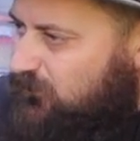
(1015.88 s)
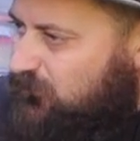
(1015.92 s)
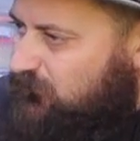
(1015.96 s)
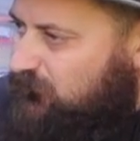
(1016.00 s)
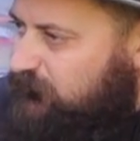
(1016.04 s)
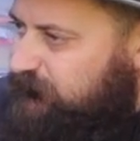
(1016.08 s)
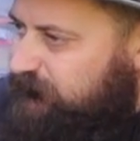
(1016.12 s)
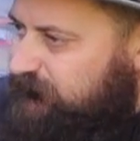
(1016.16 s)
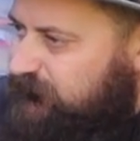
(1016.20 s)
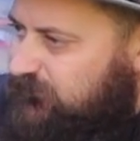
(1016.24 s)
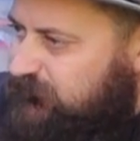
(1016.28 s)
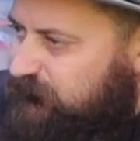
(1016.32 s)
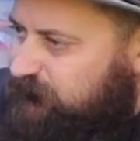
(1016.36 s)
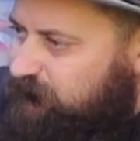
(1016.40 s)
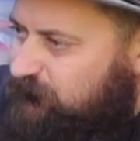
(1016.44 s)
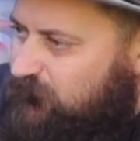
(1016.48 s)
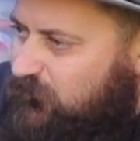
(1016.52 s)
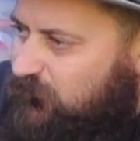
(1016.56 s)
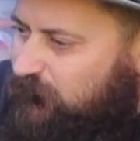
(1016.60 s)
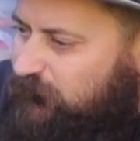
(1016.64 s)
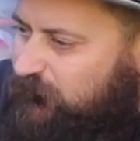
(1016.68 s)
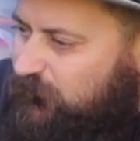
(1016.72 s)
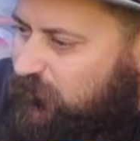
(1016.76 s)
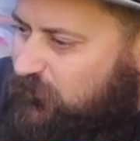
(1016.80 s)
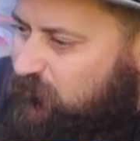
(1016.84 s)
because that's
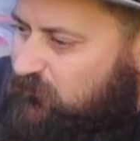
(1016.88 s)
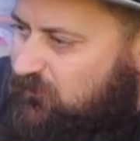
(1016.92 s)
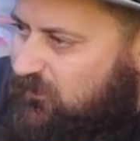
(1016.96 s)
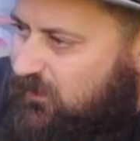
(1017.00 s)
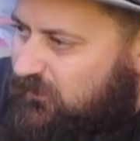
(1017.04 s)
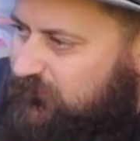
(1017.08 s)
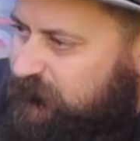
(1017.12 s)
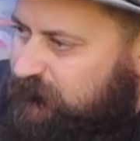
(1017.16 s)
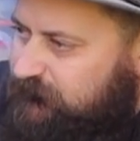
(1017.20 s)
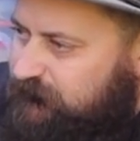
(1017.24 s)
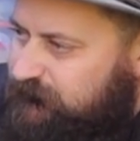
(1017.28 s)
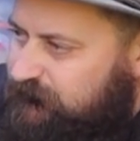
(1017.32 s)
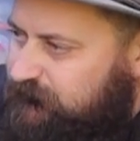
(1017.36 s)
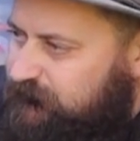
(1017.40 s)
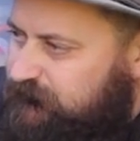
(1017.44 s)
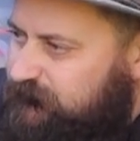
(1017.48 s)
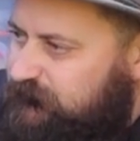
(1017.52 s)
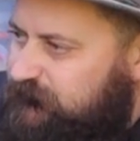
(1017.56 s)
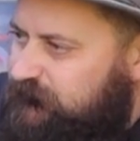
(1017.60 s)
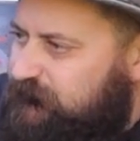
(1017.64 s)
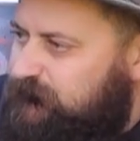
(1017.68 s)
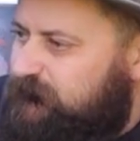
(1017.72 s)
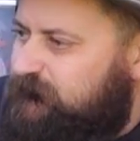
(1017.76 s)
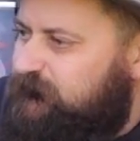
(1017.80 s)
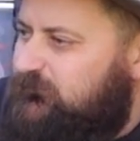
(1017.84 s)
Velcro back that just
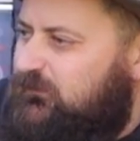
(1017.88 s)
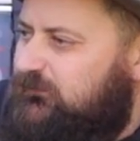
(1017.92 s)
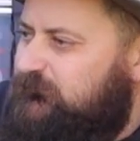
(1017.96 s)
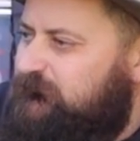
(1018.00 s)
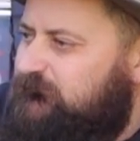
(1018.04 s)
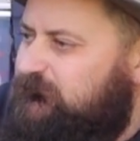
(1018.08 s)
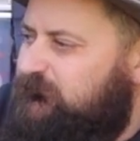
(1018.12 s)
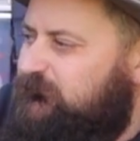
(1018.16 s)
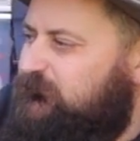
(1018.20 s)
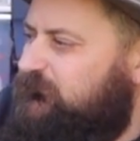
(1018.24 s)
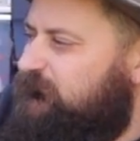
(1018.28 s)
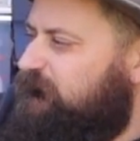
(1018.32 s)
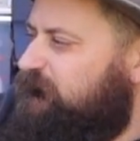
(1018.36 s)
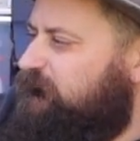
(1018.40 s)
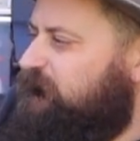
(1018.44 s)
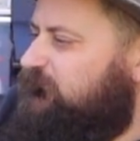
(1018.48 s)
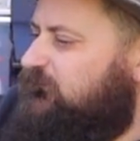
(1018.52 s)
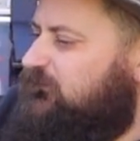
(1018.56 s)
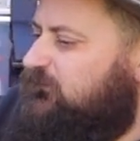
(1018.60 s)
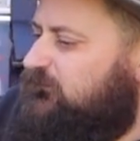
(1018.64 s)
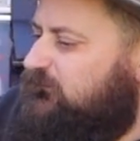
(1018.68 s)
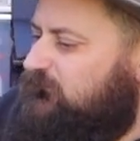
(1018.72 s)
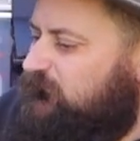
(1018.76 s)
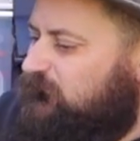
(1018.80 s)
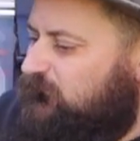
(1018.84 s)
sticks straight to the
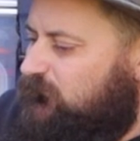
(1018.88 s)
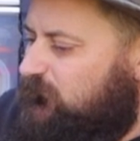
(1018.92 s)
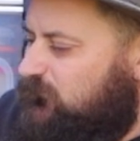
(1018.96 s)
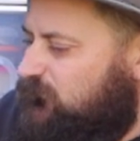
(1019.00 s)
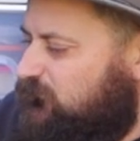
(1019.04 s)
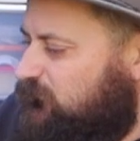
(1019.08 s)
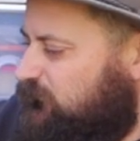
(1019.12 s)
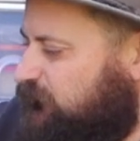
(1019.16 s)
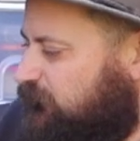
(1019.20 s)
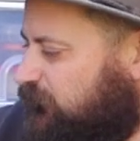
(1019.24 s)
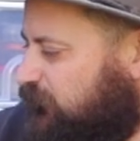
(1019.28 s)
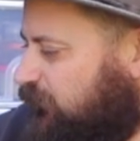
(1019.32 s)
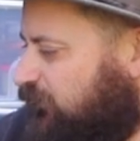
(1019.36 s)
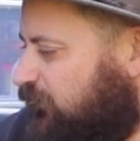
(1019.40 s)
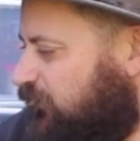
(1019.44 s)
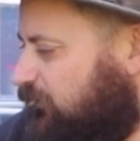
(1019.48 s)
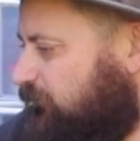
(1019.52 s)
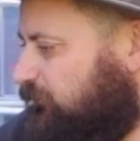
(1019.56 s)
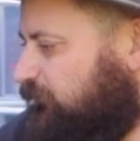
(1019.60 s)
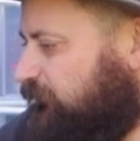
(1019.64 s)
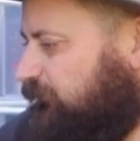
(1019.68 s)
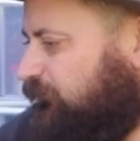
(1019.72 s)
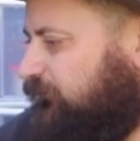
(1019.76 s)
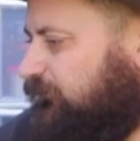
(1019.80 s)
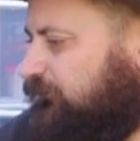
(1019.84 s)
inside of the door on the
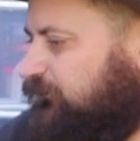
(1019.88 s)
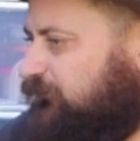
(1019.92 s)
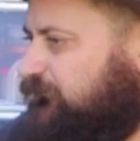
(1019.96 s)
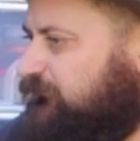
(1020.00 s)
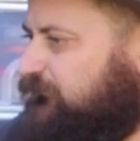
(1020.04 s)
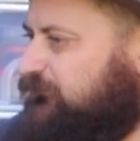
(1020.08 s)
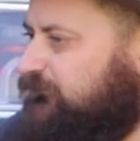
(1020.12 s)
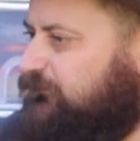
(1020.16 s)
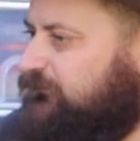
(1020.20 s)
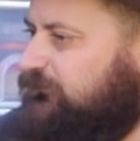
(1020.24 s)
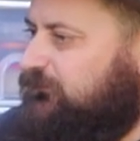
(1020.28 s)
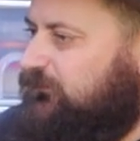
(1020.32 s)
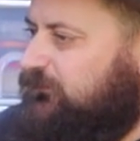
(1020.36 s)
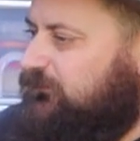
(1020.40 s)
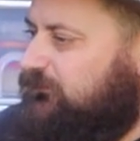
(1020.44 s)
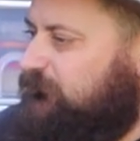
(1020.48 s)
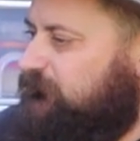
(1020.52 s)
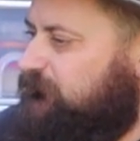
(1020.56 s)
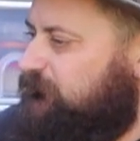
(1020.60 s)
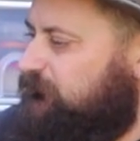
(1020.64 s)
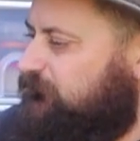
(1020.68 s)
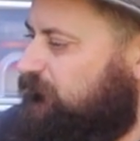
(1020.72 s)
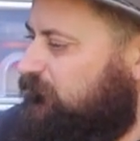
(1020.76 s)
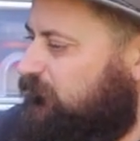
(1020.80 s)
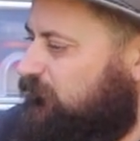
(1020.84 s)
carpet here. And
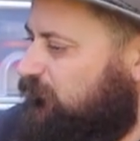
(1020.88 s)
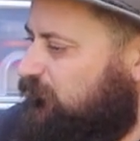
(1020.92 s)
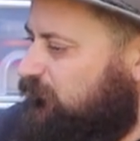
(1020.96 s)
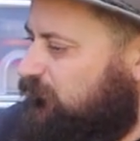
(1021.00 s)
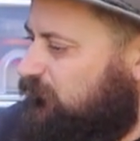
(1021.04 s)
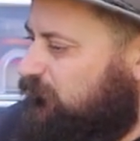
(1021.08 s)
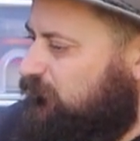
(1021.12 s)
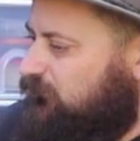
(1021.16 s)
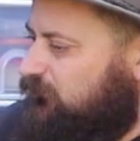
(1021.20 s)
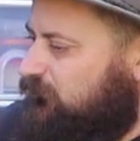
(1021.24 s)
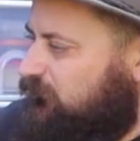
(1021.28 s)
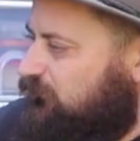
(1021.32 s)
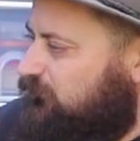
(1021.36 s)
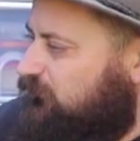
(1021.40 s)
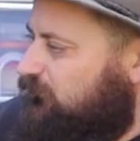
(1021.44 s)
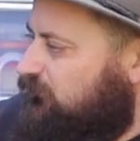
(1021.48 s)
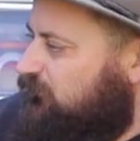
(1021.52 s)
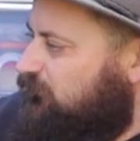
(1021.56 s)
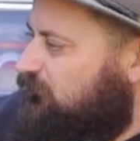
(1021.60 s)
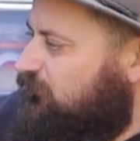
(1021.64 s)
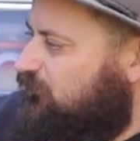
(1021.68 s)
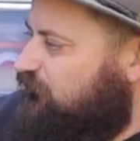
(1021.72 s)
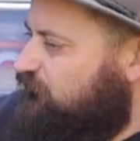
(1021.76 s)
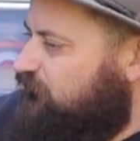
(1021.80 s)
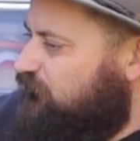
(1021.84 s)

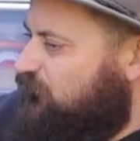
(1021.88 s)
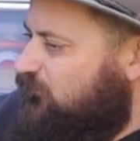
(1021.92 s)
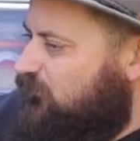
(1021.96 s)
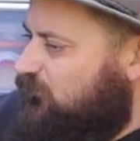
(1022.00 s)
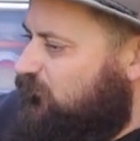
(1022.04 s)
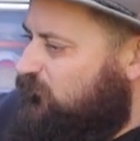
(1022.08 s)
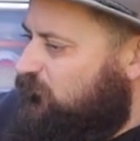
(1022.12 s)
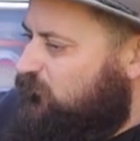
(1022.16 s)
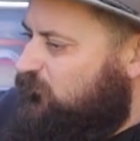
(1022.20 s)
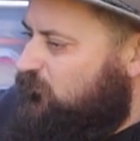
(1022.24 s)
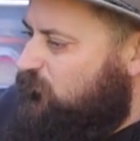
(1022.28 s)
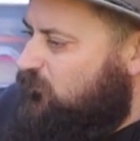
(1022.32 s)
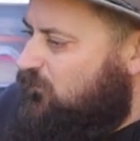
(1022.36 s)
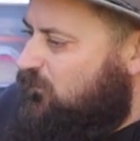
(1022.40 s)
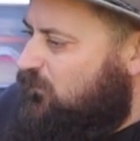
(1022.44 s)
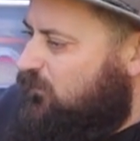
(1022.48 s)
I've got all